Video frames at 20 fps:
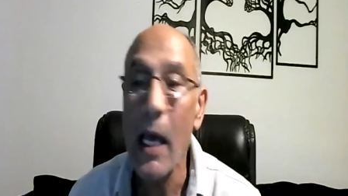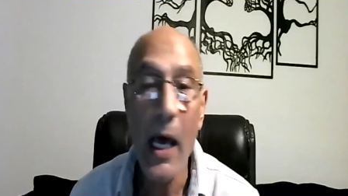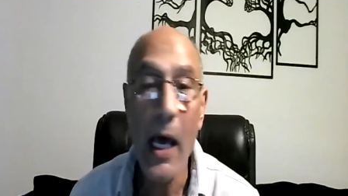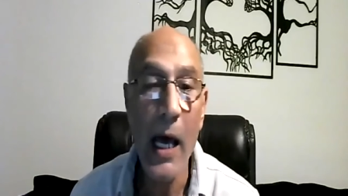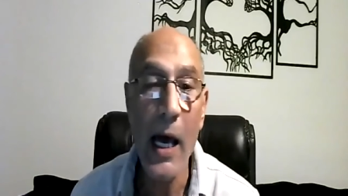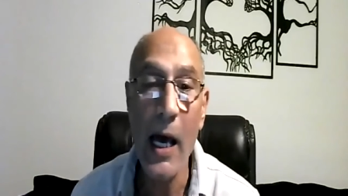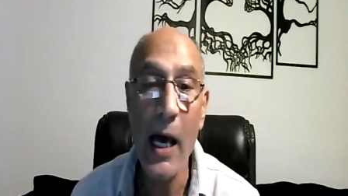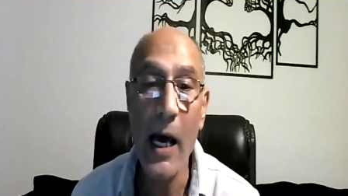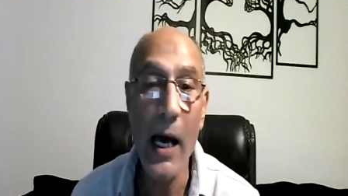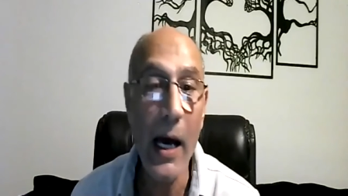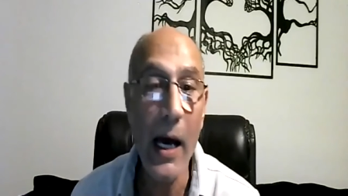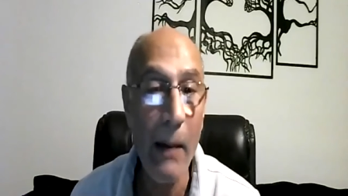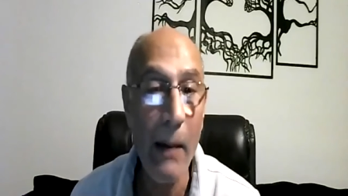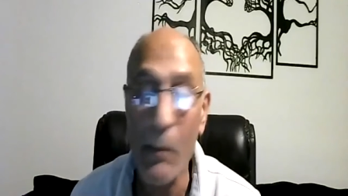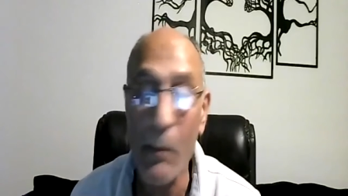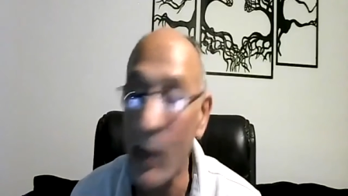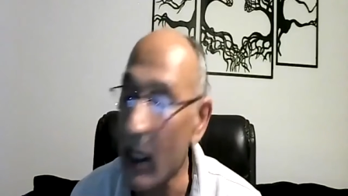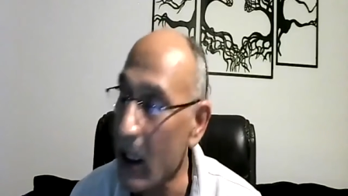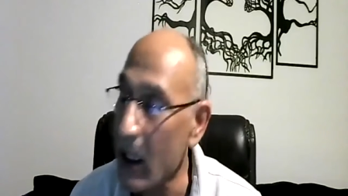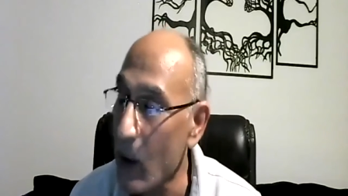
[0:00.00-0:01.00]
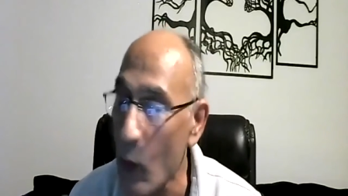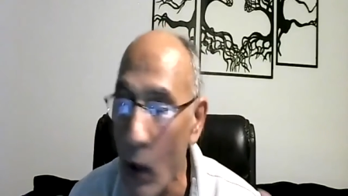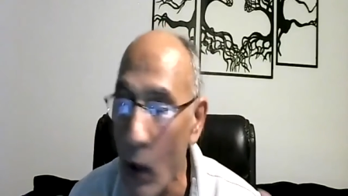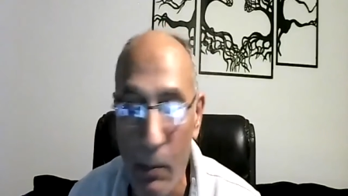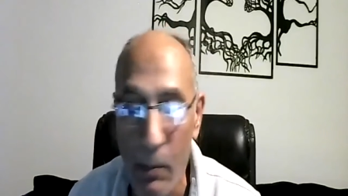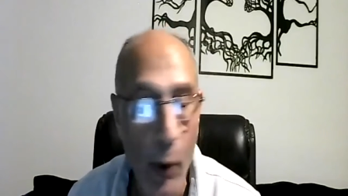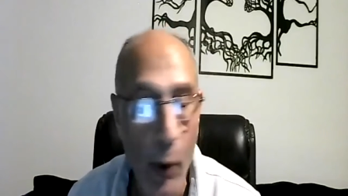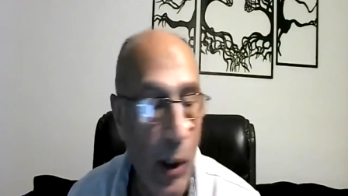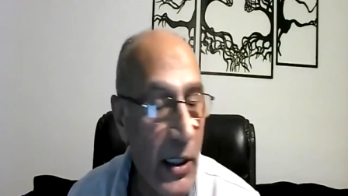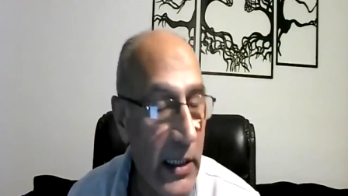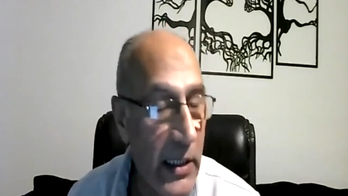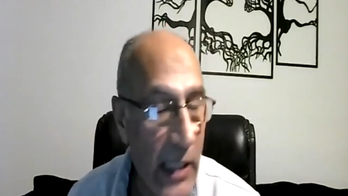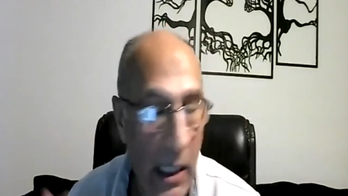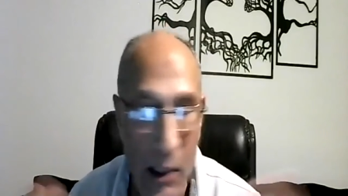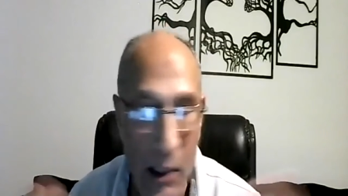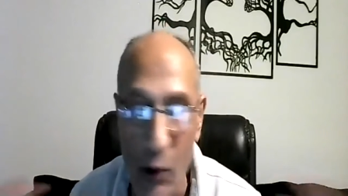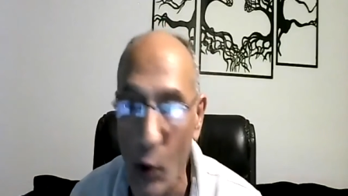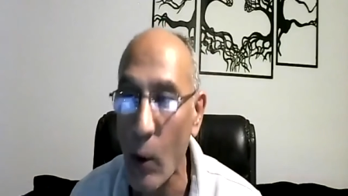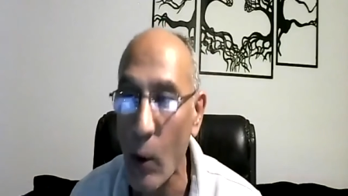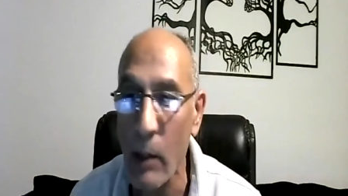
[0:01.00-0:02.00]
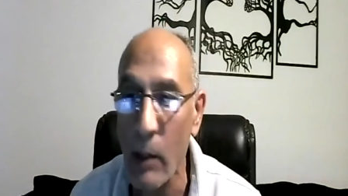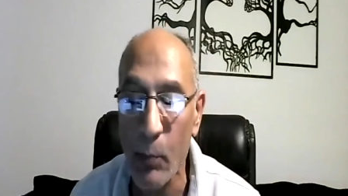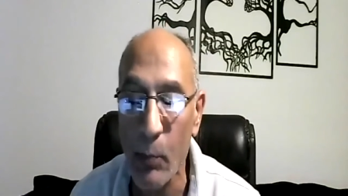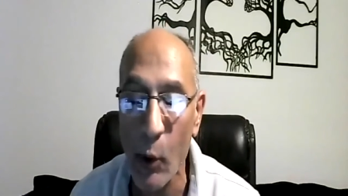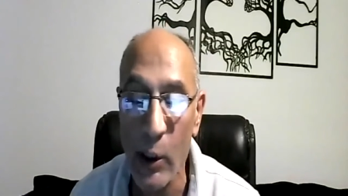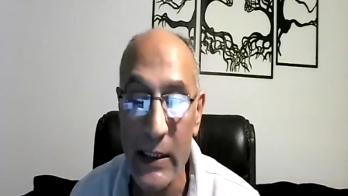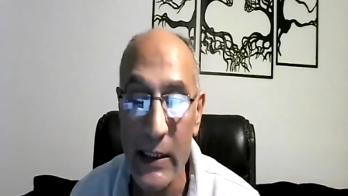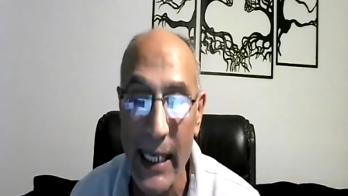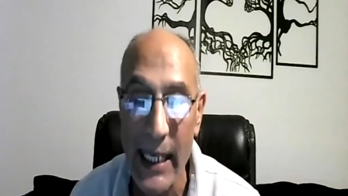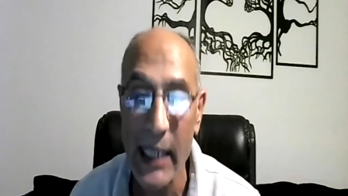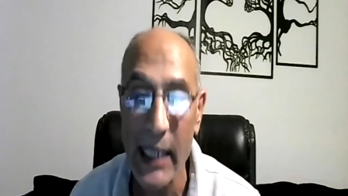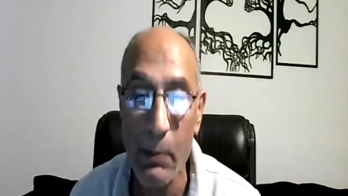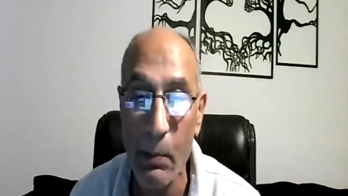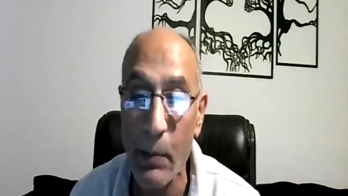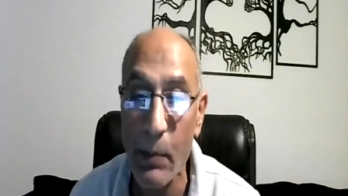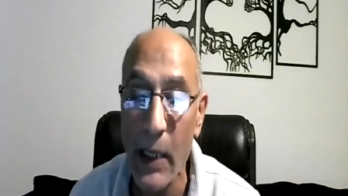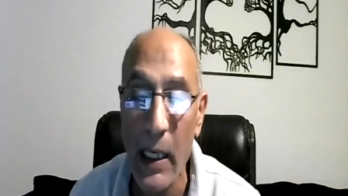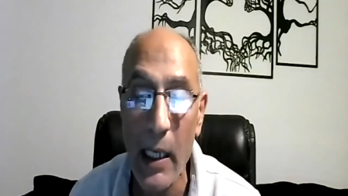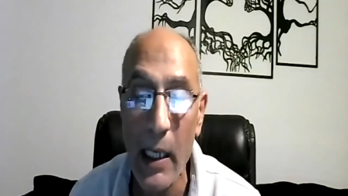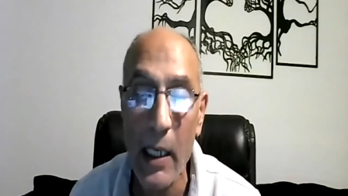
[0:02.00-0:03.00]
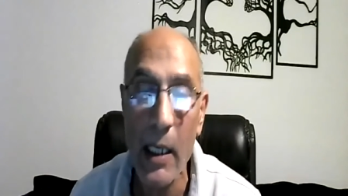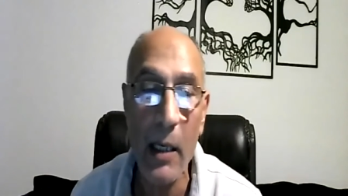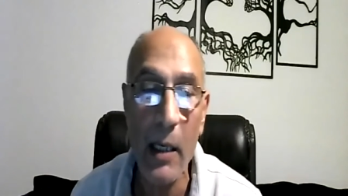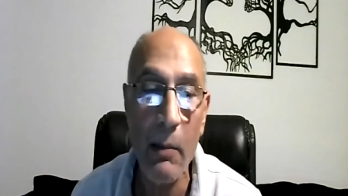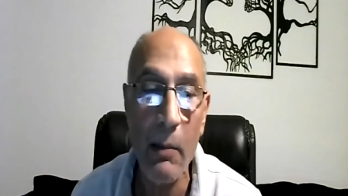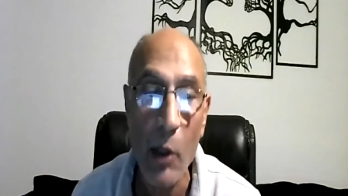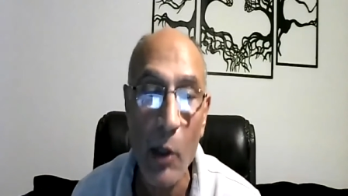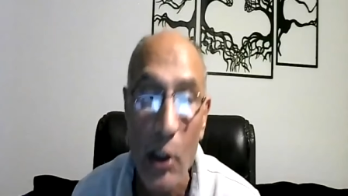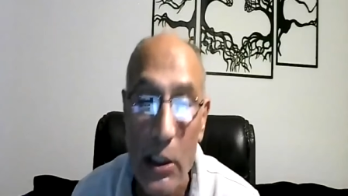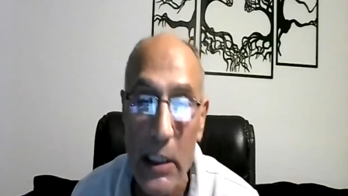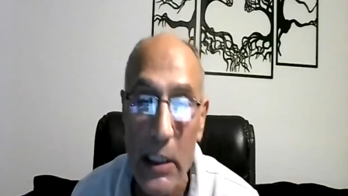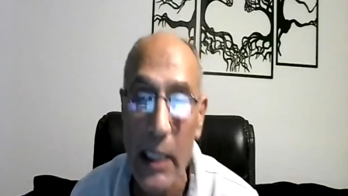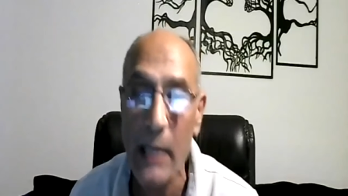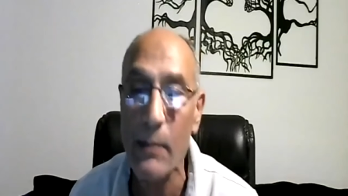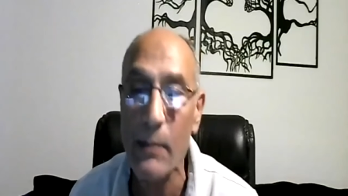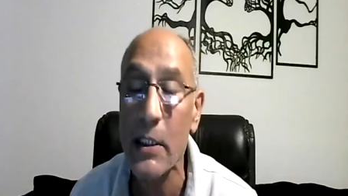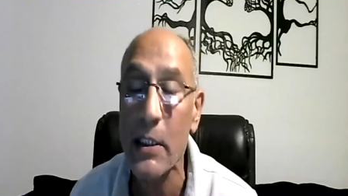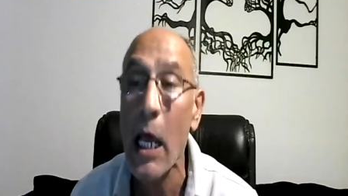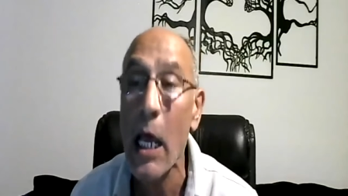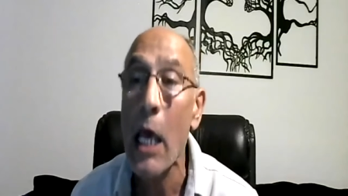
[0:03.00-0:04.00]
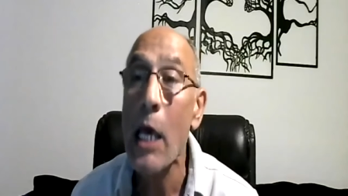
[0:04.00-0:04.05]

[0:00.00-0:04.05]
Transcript: uh, being 1.6 or 1.8 billion Muslims,